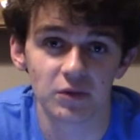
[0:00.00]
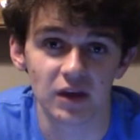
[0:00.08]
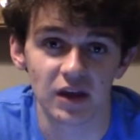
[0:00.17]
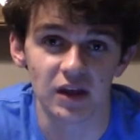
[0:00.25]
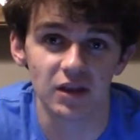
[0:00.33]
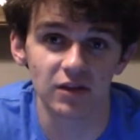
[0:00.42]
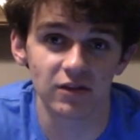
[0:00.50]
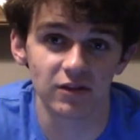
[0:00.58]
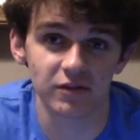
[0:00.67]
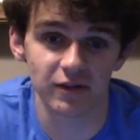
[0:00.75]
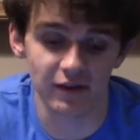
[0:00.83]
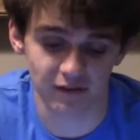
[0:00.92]
in
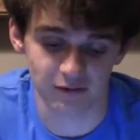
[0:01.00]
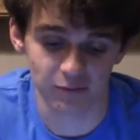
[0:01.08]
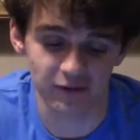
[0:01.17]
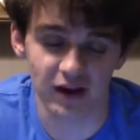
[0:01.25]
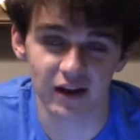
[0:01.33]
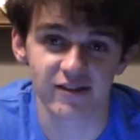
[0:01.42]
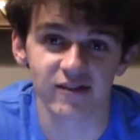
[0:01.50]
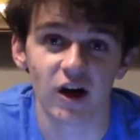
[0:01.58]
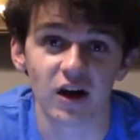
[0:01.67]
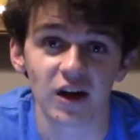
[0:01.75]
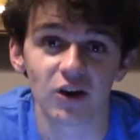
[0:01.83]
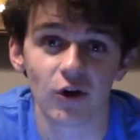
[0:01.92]
like some kind of
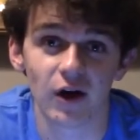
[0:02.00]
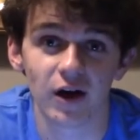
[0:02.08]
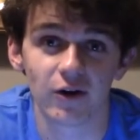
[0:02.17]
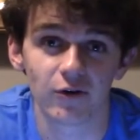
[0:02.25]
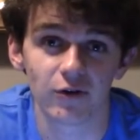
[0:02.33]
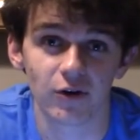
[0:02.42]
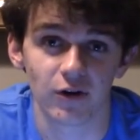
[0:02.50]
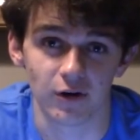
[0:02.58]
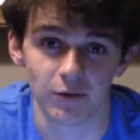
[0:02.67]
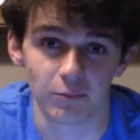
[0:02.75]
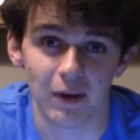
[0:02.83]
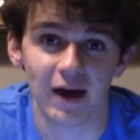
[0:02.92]
soggy ground
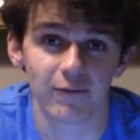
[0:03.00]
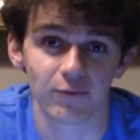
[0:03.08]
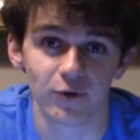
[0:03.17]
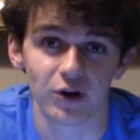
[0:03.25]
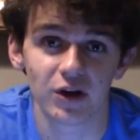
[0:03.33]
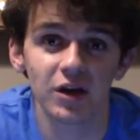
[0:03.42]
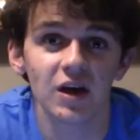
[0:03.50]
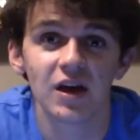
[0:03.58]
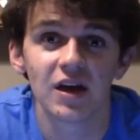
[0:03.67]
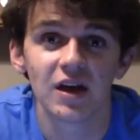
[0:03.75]
on bad footing,